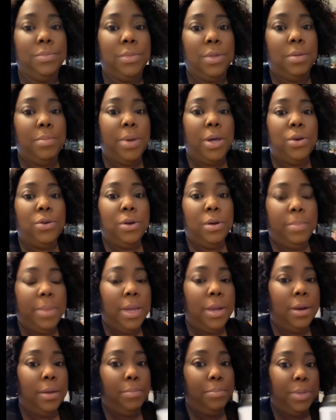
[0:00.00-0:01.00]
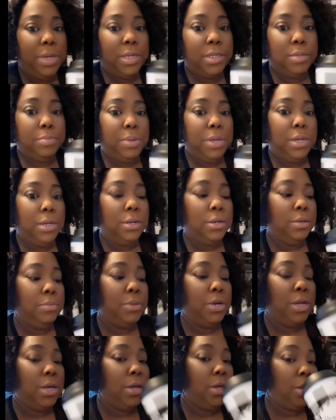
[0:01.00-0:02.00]
my daughter made the best pink
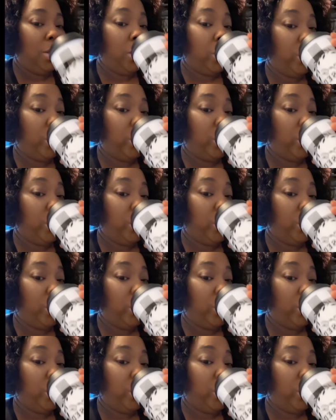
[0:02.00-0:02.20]
lemonade